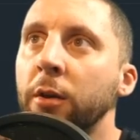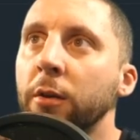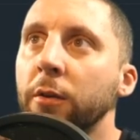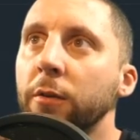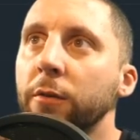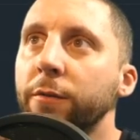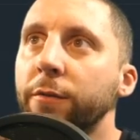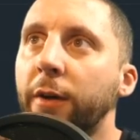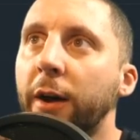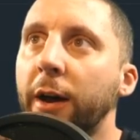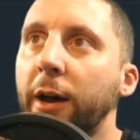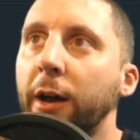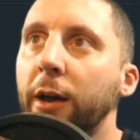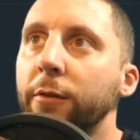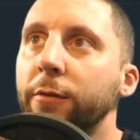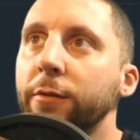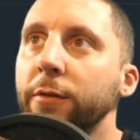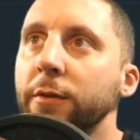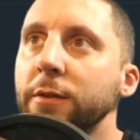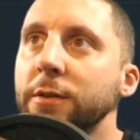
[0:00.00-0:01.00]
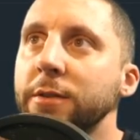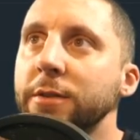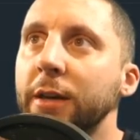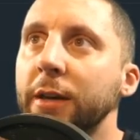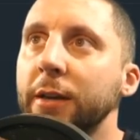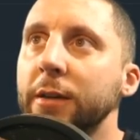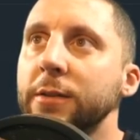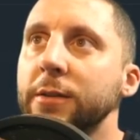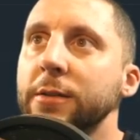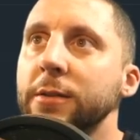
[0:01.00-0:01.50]
5,
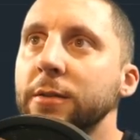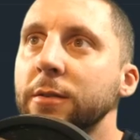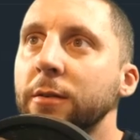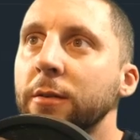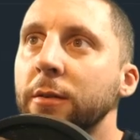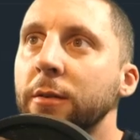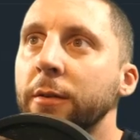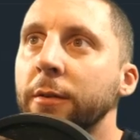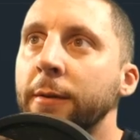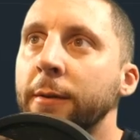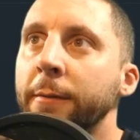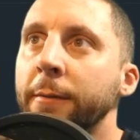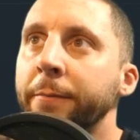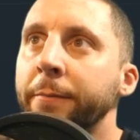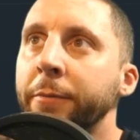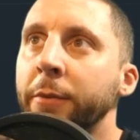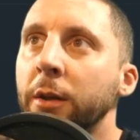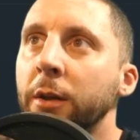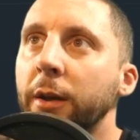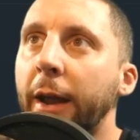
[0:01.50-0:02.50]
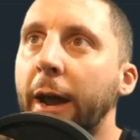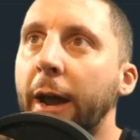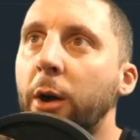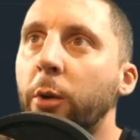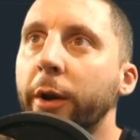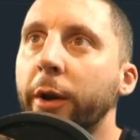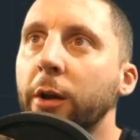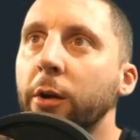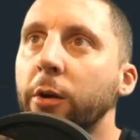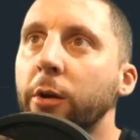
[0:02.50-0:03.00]
6. Now when
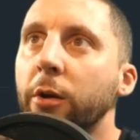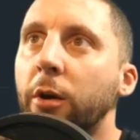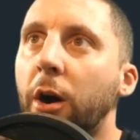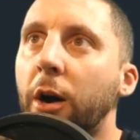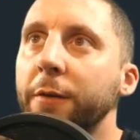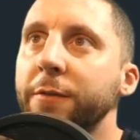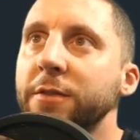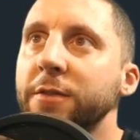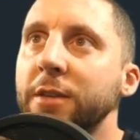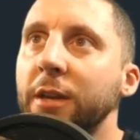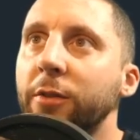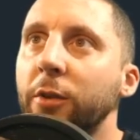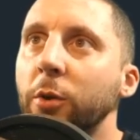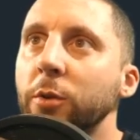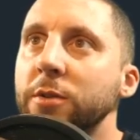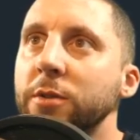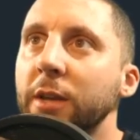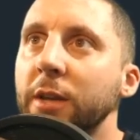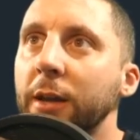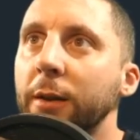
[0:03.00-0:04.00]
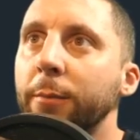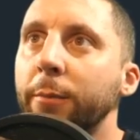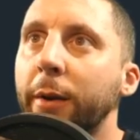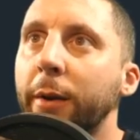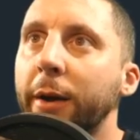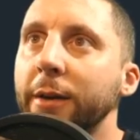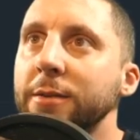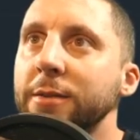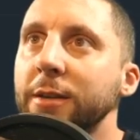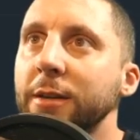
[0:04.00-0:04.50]
I go to offset those in by
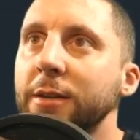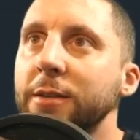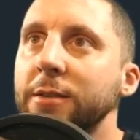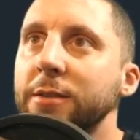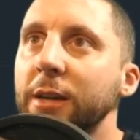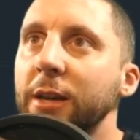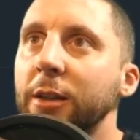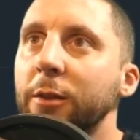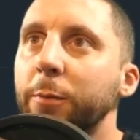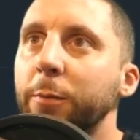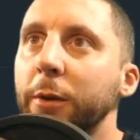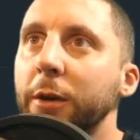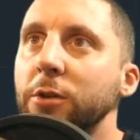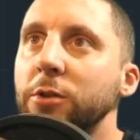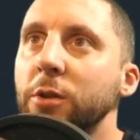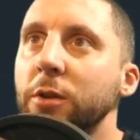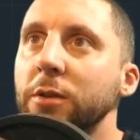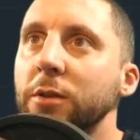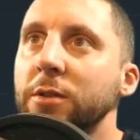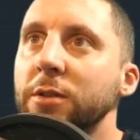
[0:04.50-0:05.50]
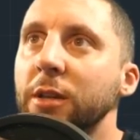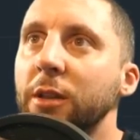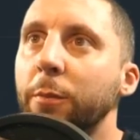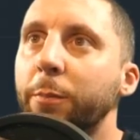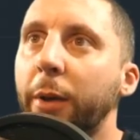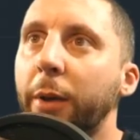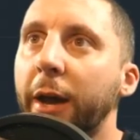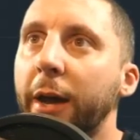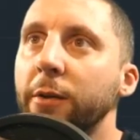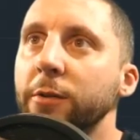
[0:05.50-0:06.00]
a 16th, because you can see the
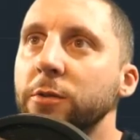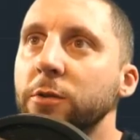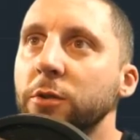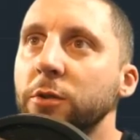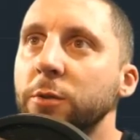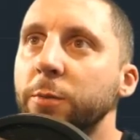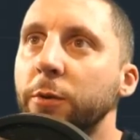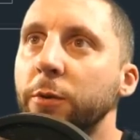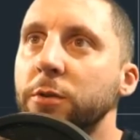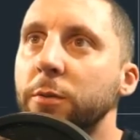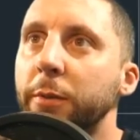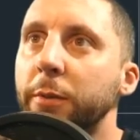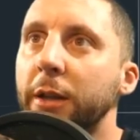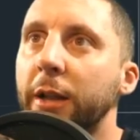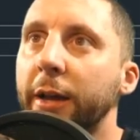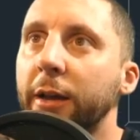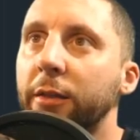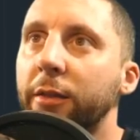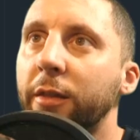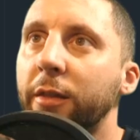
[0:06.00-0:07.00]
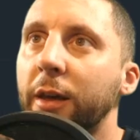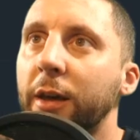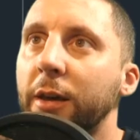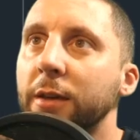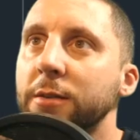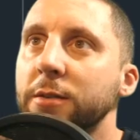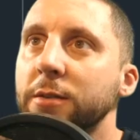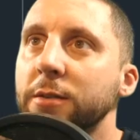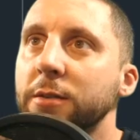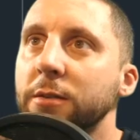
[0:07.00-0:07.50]
panels are supposed to be like
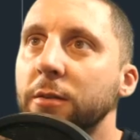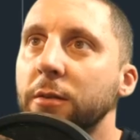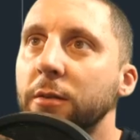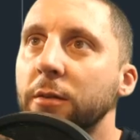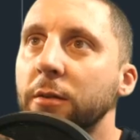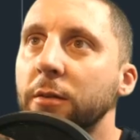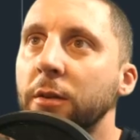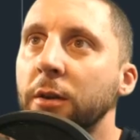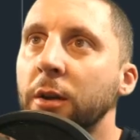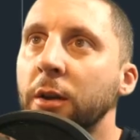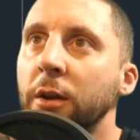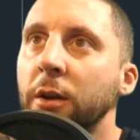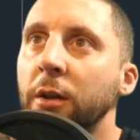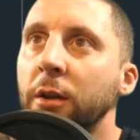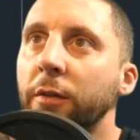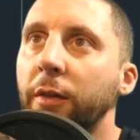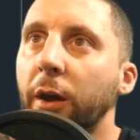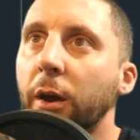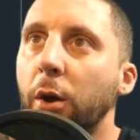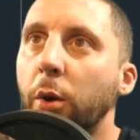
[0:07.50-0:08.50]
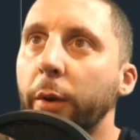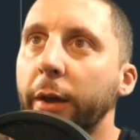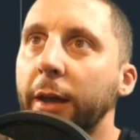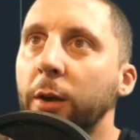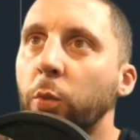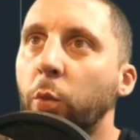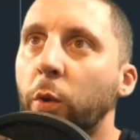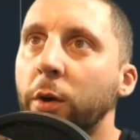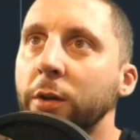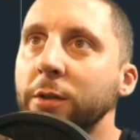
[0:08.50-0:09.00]
this, they go
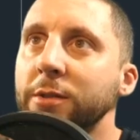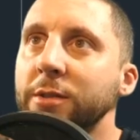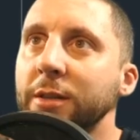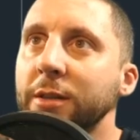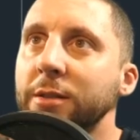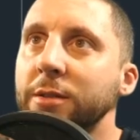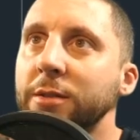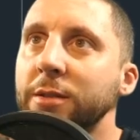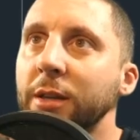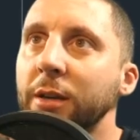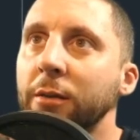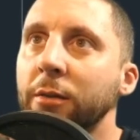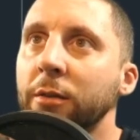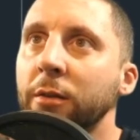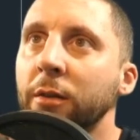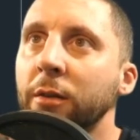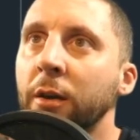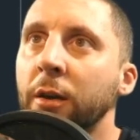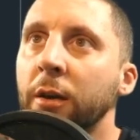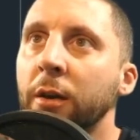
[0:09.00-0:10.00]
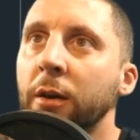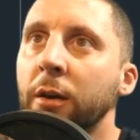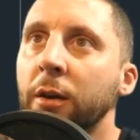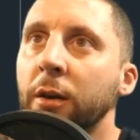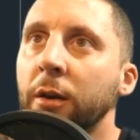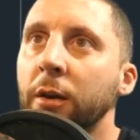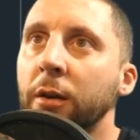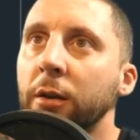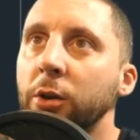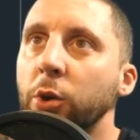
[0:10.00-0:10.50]
in 1/16.
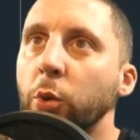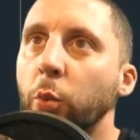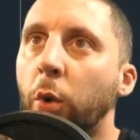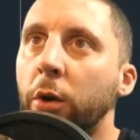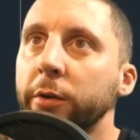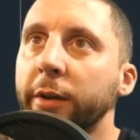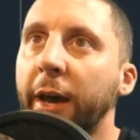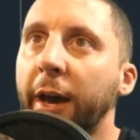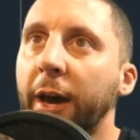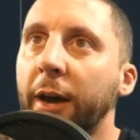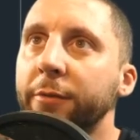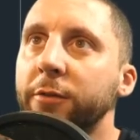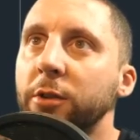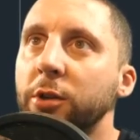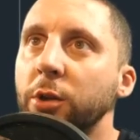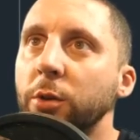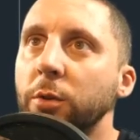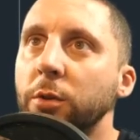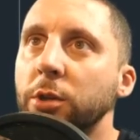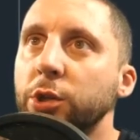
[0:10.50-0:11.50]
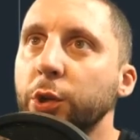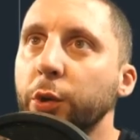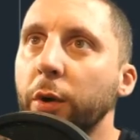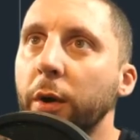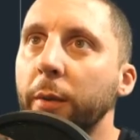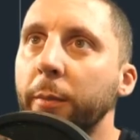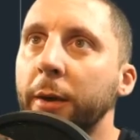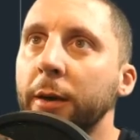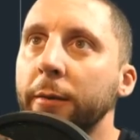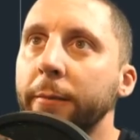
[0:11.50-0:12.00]
You won't have to do the
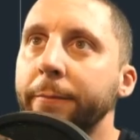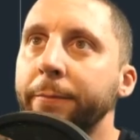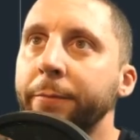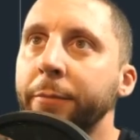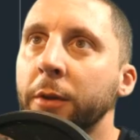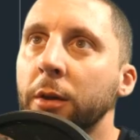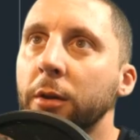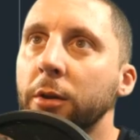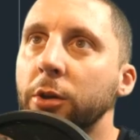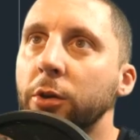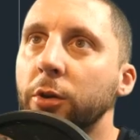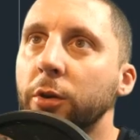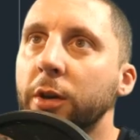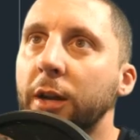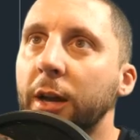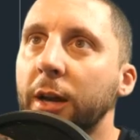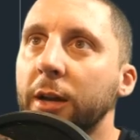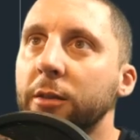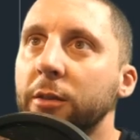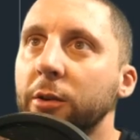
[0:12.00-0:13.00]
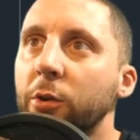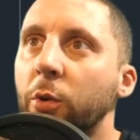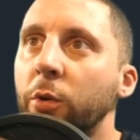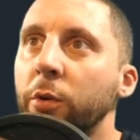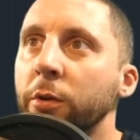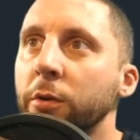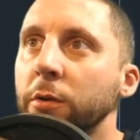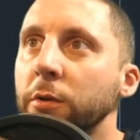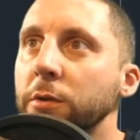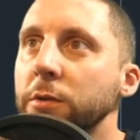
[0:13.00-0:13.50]
trimming, you'll connect the
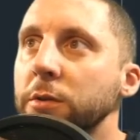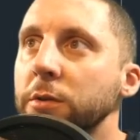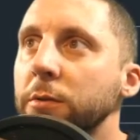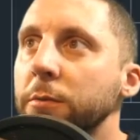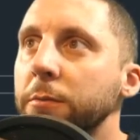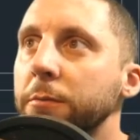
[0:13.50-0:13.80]
corners.